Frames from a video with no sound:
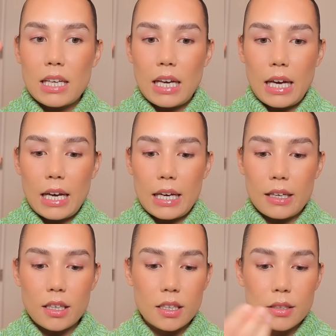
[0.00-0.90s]
uh,
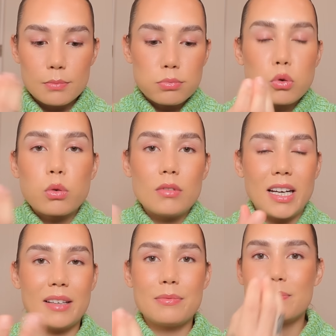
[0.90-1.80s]
uh,
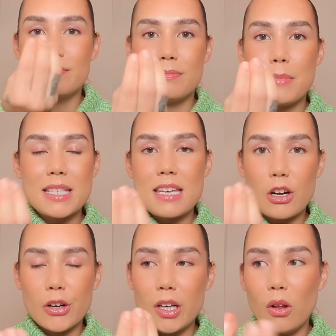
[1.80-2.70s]

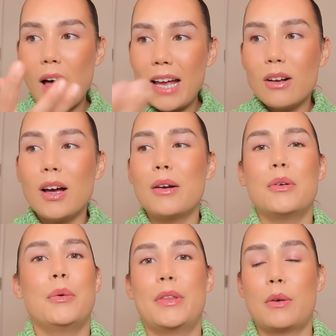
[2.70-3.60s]
material, I, I don't
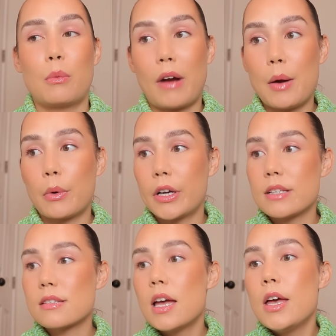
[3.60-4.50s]
know what the right word
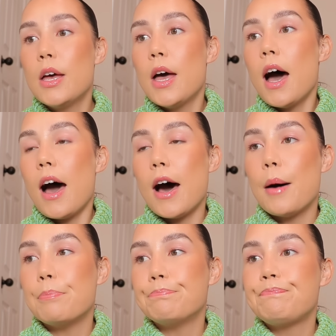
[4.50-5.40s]
is,
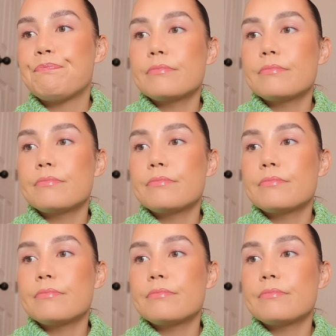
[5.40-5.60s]
um,